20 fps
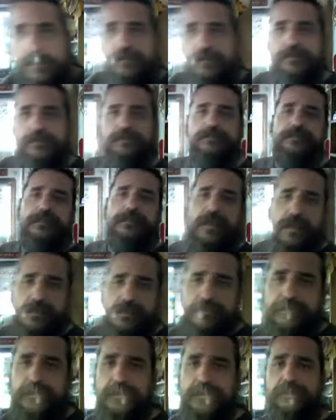
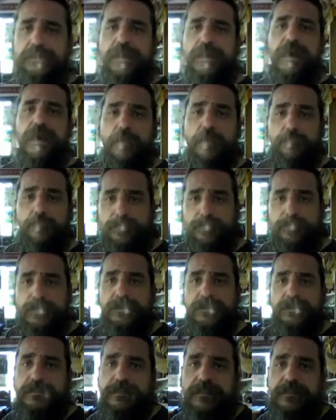discussing the High
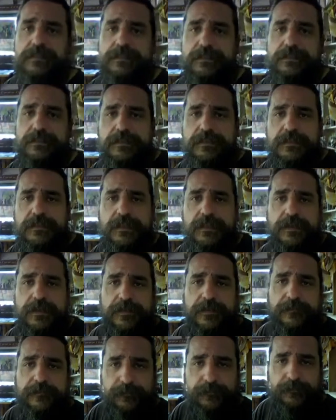Priestess
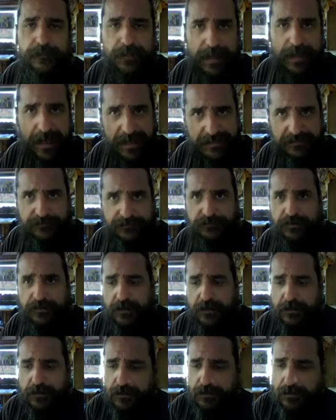as a
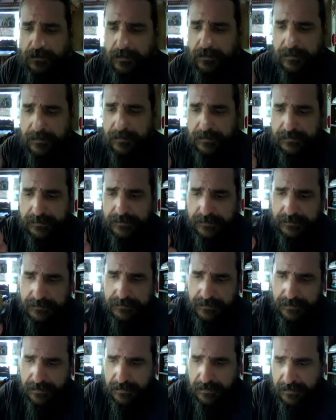figure. This
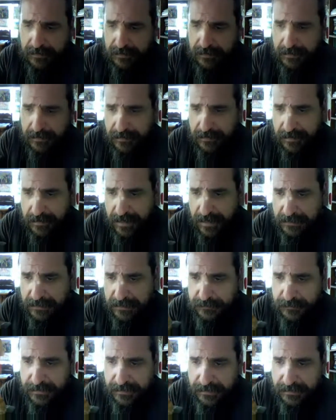is
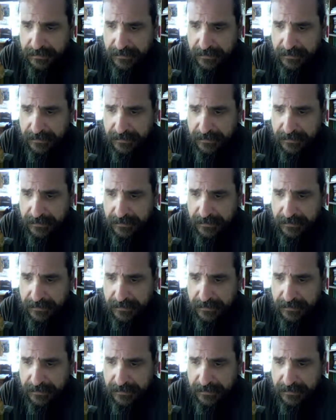Lakshmi